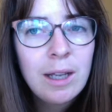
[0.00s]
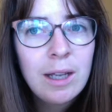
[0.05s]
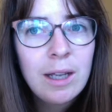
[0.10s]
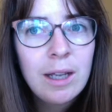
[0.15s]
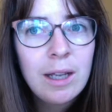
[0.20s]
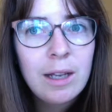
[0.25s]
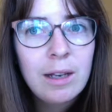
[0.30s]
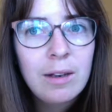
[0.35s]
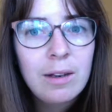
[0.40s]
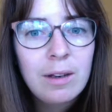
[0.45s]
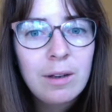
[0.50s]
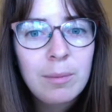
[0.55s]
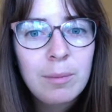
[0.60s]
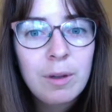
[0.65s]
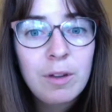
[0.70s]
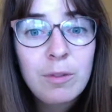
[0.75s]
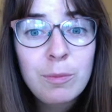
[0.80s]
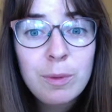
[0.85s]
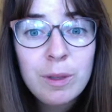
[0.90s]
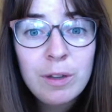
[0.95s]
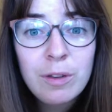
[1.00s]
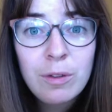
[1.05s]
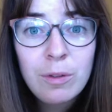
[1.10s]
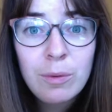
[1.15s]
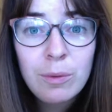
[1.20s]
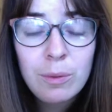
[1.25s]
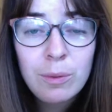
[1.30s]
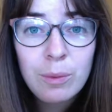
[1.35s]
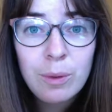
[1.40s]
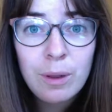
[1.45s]
And I've been
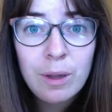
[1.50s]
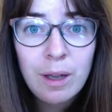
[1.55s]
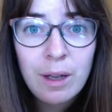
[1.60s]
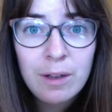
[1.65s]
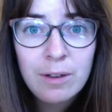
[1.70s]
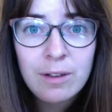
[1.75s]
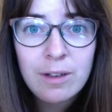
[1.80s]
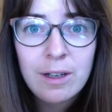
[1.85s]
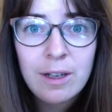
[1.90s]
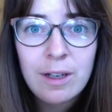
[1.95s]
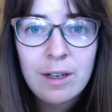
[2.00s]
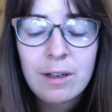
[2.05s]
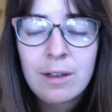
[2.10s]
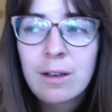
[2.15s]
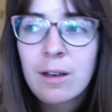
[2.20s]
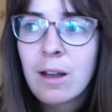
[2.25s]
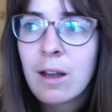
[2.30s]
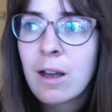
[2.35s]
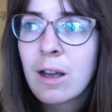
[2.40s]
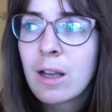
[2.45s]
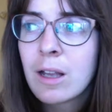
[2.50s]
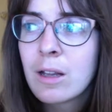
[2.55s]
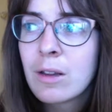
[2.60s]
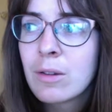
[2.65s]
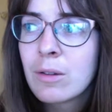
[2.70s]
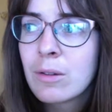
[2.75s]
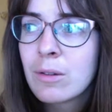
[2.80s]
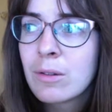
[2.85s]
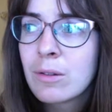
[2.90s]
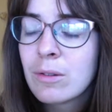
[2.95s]
through a lot, and I
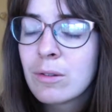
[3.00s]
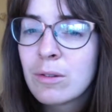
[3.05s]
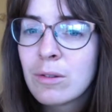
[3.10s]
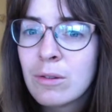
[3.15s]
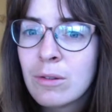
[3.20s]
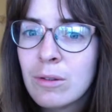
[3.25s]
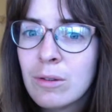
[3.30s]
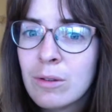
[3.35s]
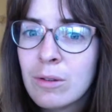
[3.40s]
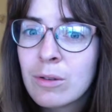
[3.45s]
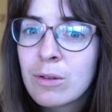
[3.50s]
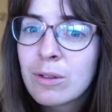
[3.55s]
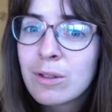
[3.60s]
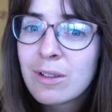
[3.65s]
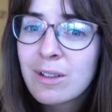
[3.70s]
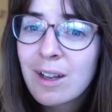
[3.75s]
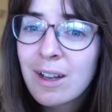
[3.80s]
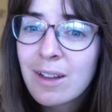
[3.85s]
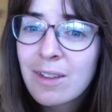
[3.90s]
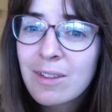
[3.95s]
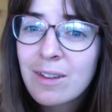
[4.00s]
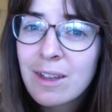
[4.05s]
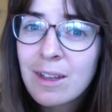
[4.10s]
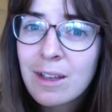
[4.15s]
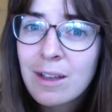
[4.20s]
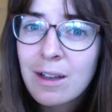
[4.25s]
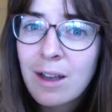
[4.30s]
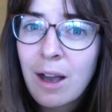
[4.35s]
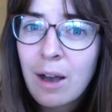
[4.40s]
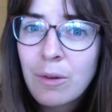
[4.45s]
learned, I
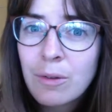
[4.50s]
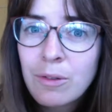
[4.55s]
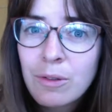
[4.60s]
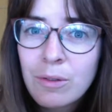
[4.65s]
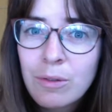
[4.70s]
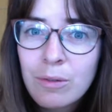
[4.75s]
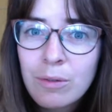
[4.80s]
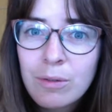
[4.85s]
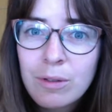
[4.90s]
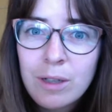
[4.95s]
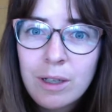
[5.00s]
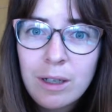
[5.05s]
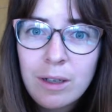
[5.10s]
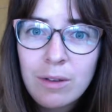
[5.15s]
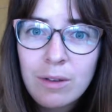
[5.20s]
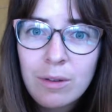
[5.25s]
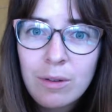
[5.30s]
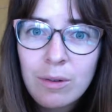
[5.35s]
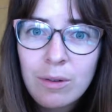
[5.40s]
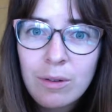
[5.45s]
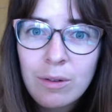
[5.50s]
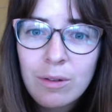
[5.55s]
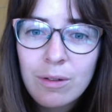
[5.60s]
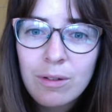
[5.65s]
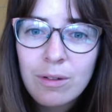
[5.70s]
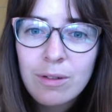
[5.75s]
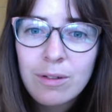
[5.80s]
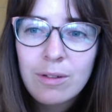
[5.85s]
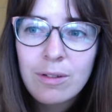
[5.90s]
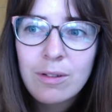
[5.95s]
think, how to create
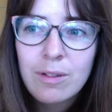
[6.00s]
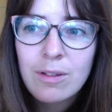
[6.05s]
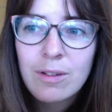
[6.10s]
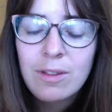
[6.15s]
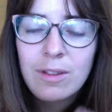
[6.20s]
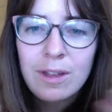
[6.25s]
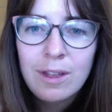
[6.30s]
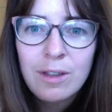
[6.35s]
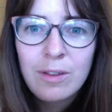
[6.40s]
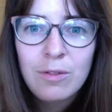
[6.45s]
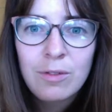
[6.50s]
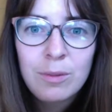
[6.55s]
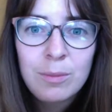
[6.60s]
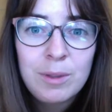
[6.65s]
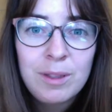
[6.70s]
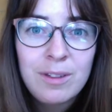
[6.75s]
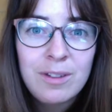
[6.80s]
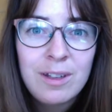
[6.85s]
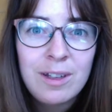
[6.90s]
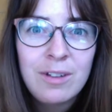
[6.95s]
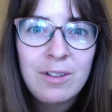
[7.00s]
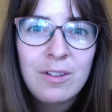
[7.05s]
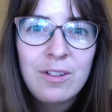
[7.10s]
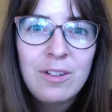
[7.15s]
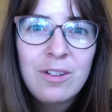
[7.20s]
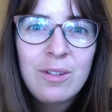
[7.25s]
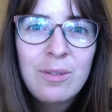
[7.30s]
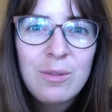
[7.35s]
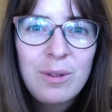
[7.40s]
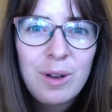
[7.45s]
things from
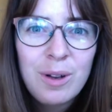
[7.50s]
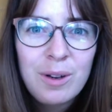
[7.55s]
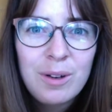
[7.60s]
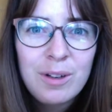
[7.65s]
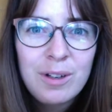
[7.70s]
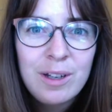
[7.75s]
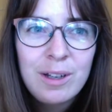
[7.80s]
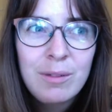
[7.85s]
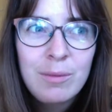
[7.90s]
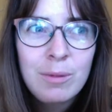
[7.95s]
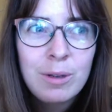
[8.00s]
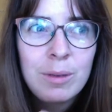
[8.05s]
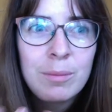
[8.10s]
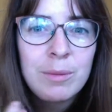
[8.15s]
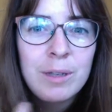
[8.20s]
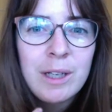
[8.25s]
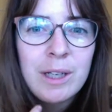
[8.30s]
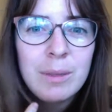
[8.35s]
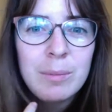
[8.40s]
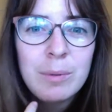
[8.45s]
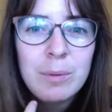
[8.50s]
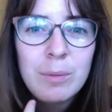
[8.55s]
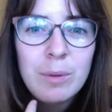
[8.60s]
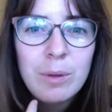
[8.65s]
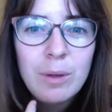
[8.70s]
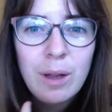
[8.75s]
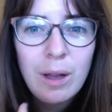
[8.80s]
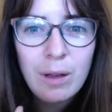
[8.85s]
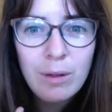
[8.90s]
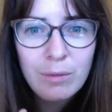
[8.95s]
intention rather than what I'm
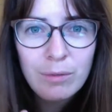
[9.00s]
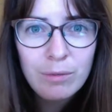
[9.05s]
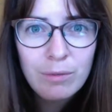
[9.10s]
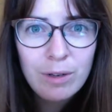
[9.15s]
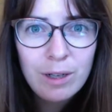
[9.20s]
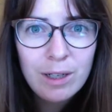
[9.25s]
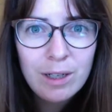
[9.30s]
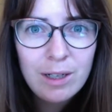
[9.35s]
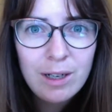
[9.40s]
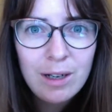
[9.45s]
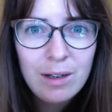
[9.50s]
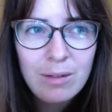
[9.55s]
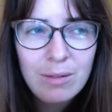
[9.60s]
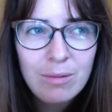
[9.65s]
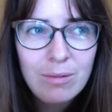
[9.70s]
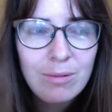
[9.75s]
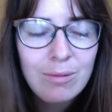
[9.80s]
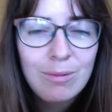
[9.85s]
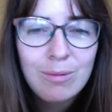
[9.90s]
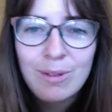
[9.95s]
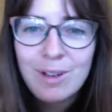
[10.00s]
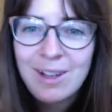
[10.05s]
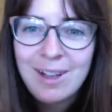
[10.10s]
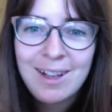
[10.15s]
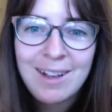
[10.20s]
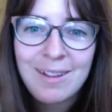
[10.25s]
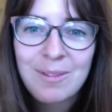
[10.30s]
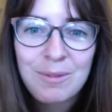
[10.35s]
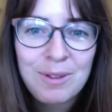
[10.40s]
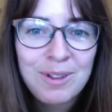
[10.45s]
capable of right now,
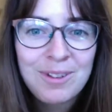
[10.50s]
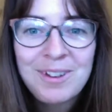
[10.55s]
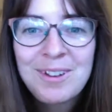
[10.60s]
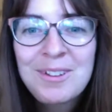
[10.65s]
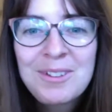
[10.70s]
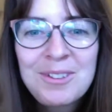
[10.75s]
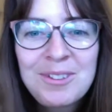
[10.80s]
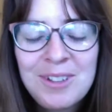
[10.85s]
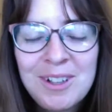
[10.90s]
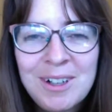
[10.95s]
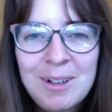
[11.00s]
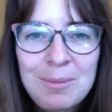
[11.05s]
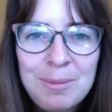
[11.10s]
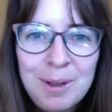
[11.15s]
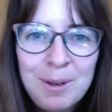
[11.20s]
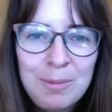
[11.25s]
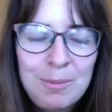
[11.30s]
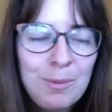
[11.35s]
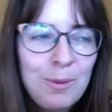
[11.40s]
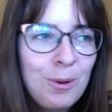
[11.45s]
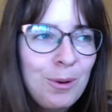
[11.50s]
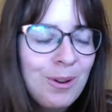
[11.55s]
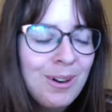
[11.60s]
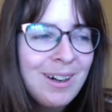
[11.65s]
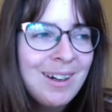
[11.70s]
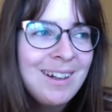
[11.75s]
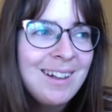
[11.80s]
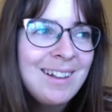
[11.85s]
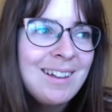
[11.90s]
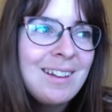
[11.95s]
and which I'll share about
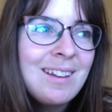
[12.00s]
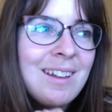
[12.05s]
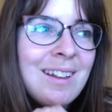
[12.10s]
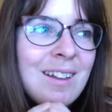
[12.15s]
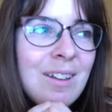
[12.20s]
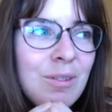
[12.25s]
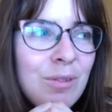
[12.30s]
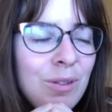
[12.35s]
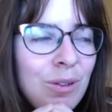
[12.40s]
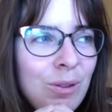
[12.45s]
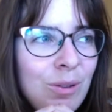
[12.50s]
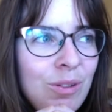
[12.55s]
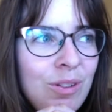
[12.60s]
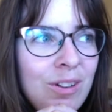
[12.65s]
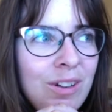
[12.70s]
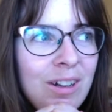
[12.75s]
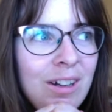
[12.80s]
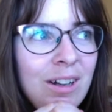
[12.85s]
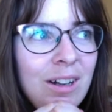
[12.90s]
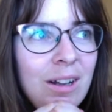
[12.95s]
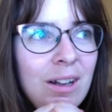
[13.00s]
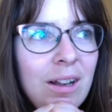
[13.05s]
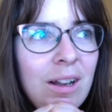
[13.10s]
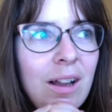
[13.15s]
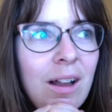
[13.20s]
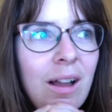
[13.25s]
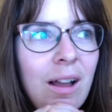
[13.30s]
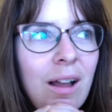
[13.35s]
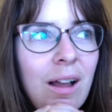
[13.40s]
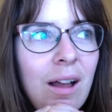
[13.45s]
more in the future.
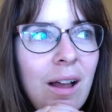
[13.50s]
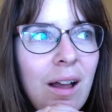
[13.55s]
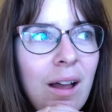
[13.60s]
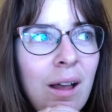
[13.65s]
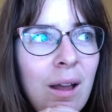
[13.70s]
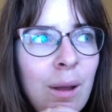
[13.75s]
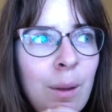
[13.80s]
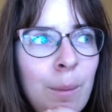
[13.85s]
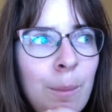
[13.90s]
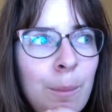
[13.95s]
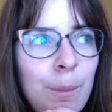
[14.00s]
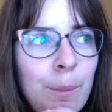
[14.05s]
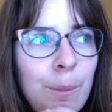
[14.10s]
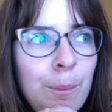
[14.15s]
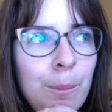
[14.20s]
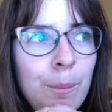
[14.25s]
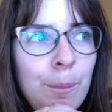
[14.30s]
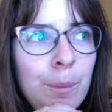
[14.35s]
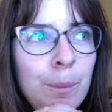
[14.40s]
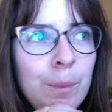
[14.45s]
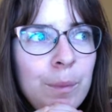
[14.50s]
And